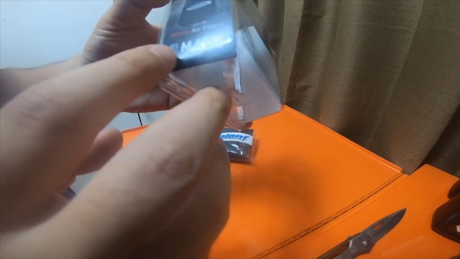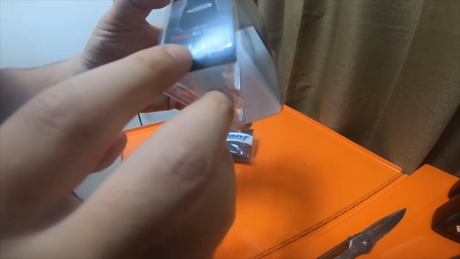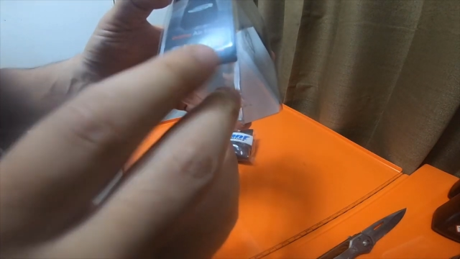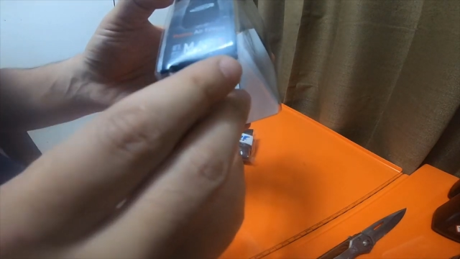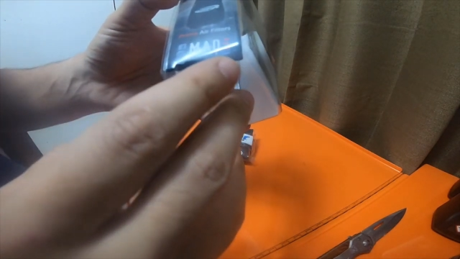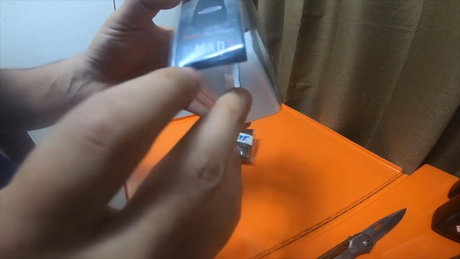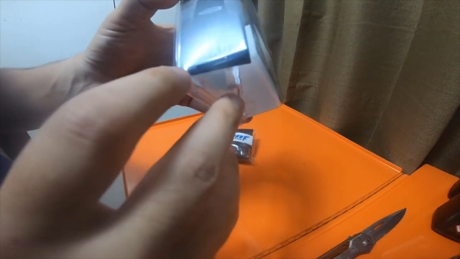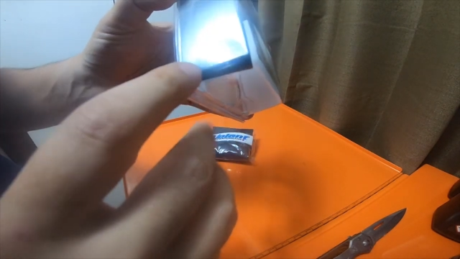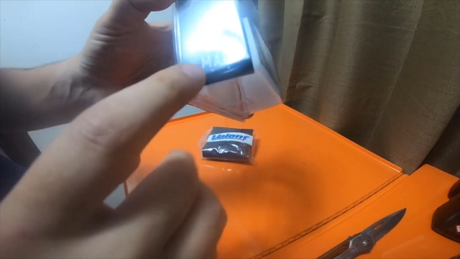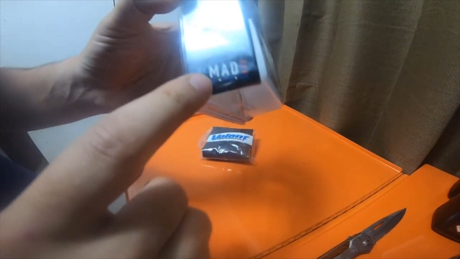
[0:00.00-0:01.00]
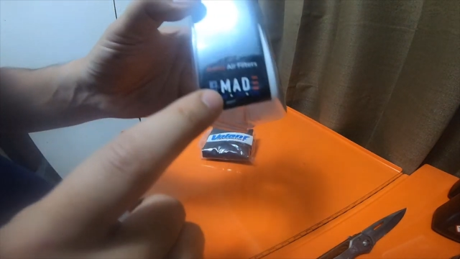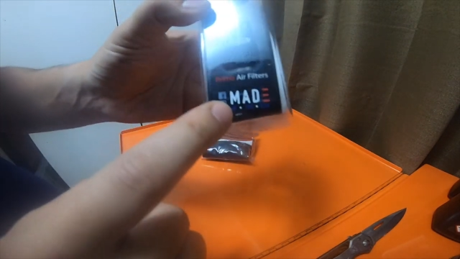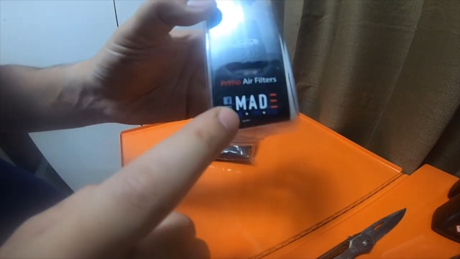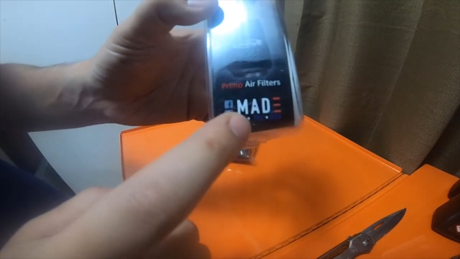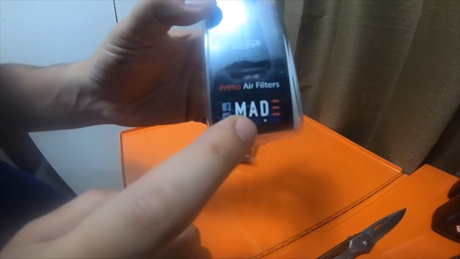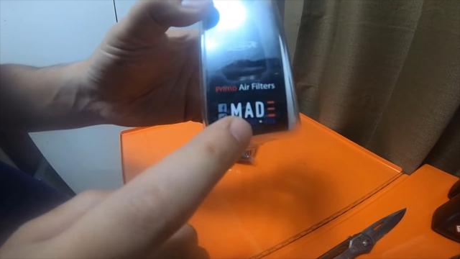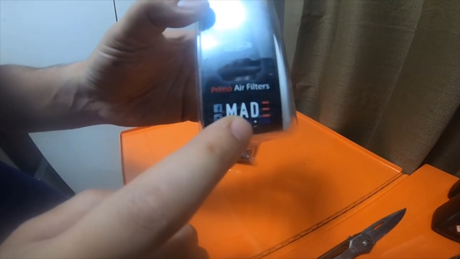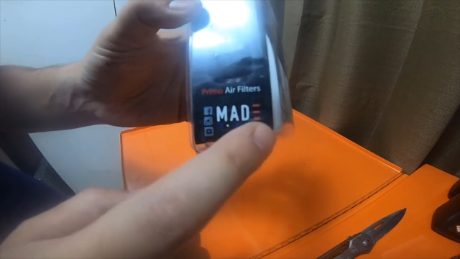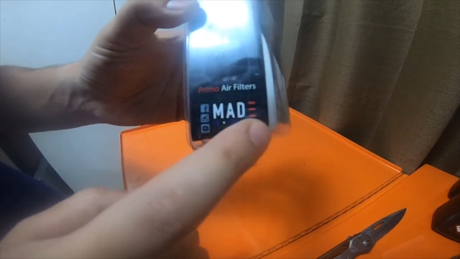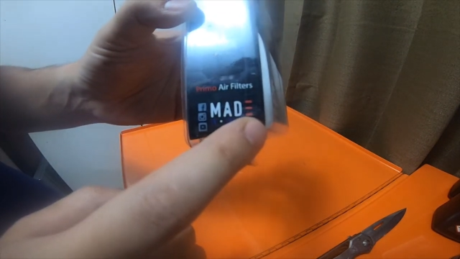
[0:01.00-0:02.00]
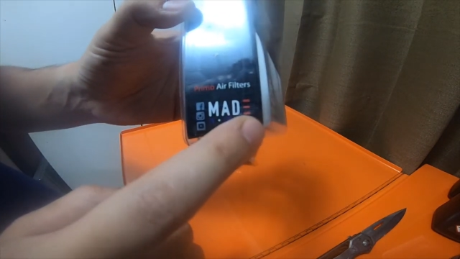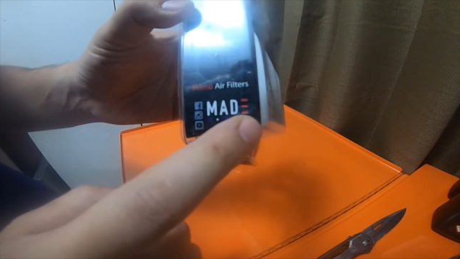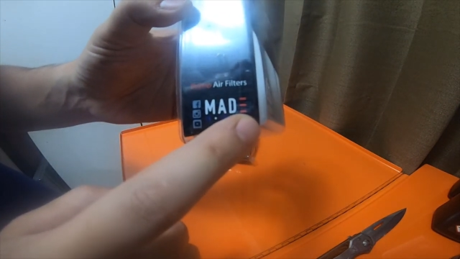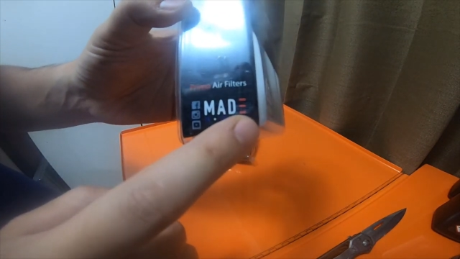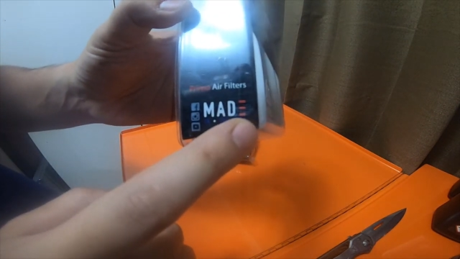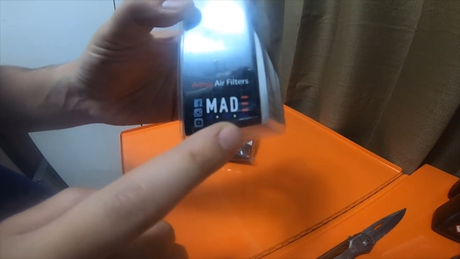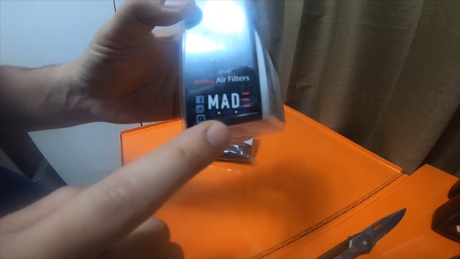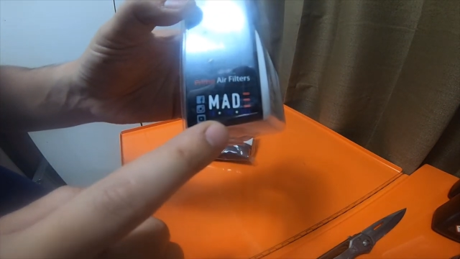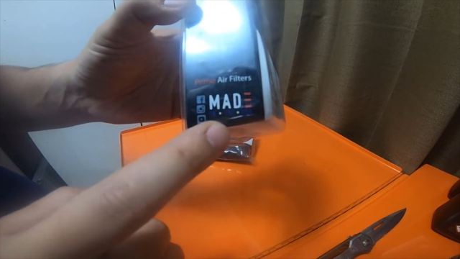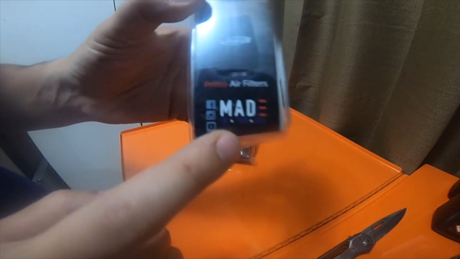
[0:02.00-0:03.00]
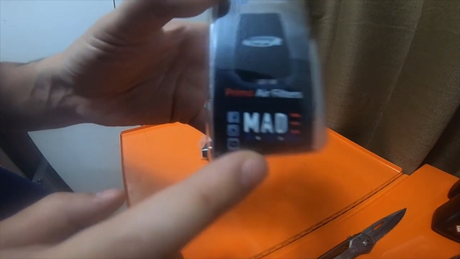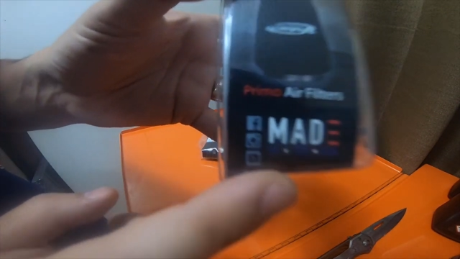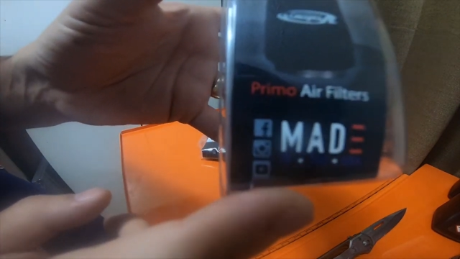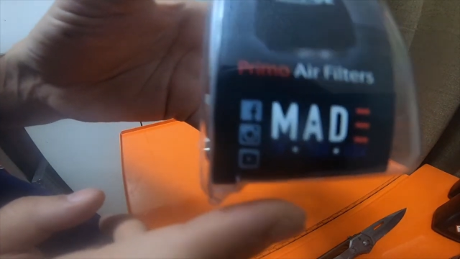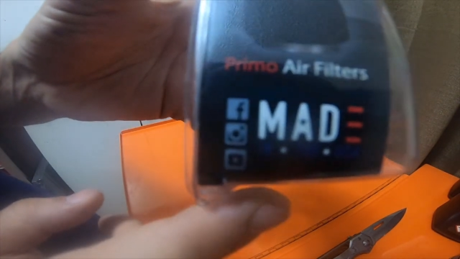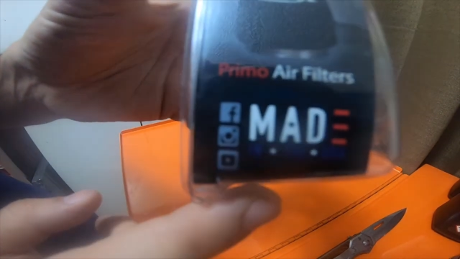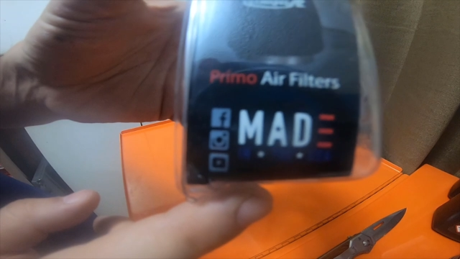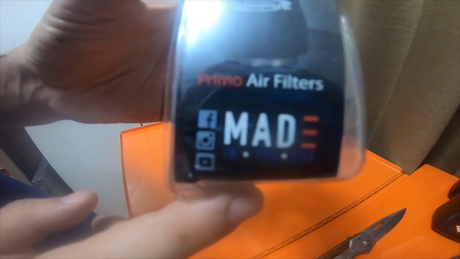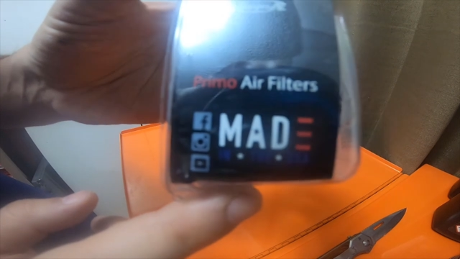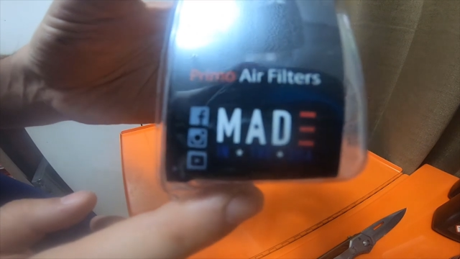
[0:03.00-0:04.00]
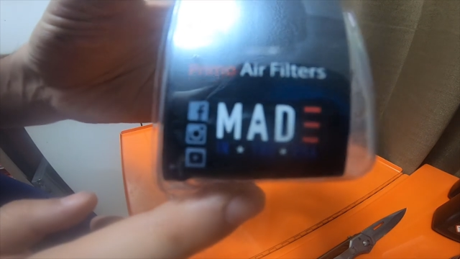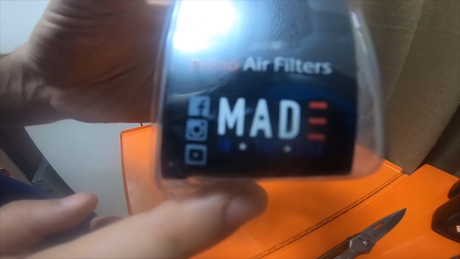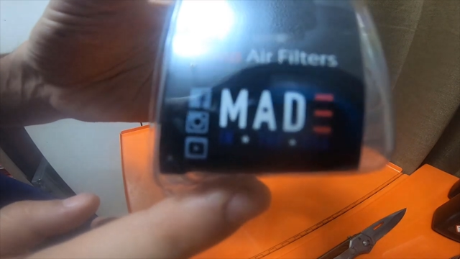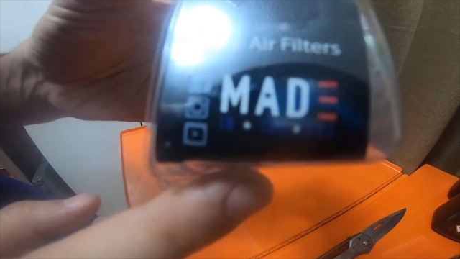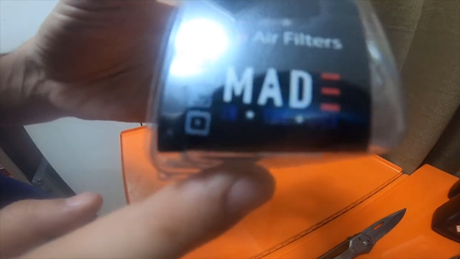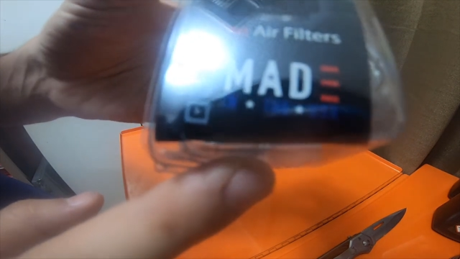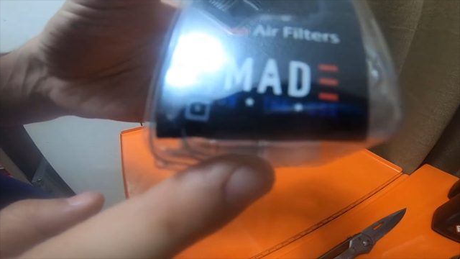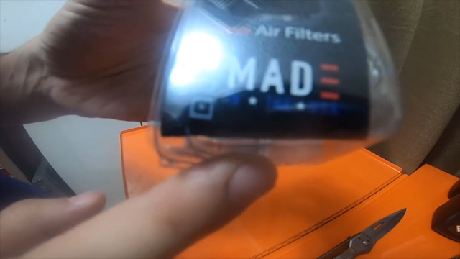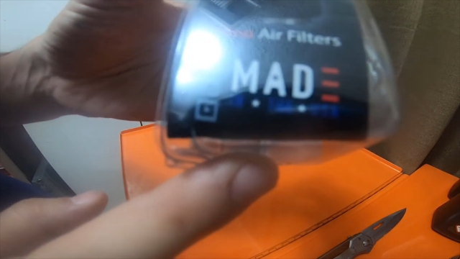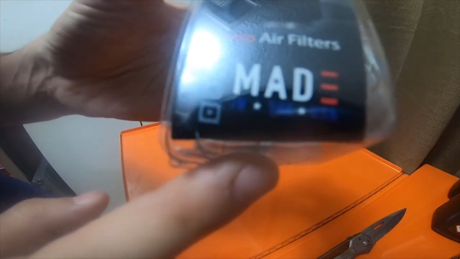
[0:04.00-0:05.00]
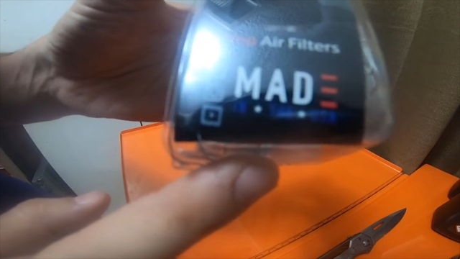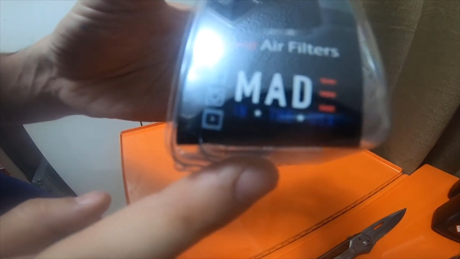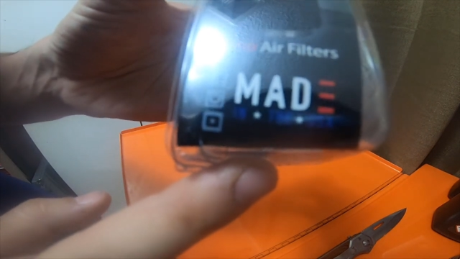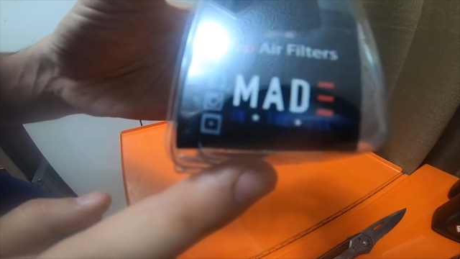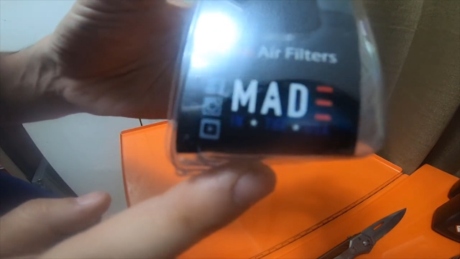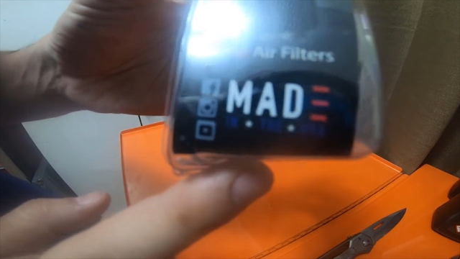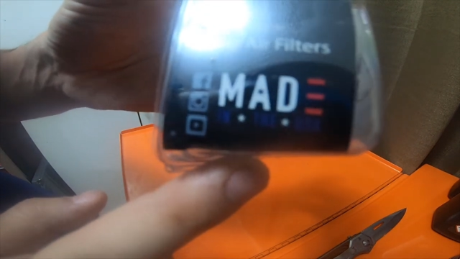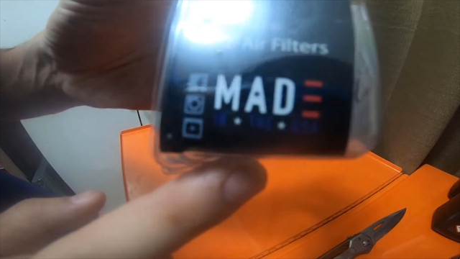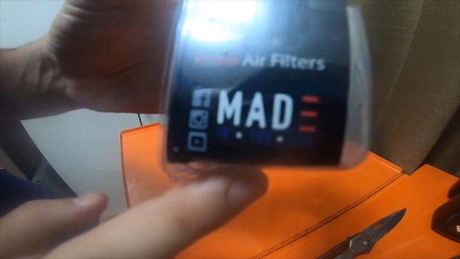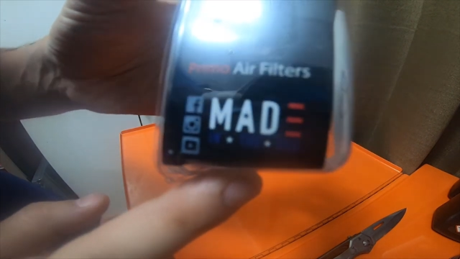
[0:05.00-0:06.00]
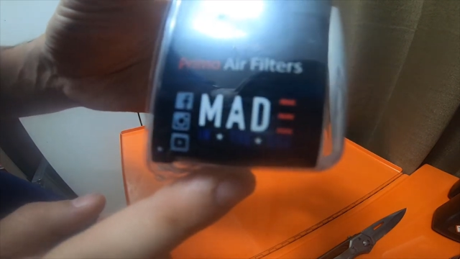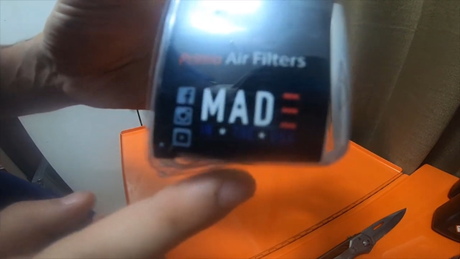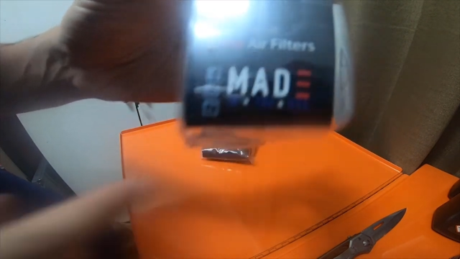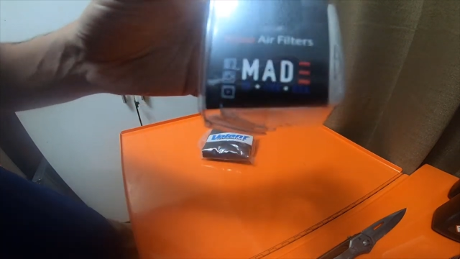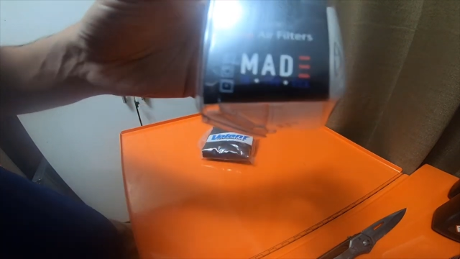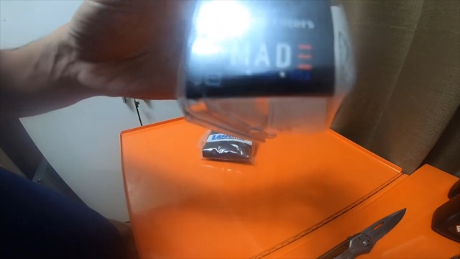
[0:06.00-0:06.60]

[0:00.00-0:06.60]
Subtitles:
(no speaker visible)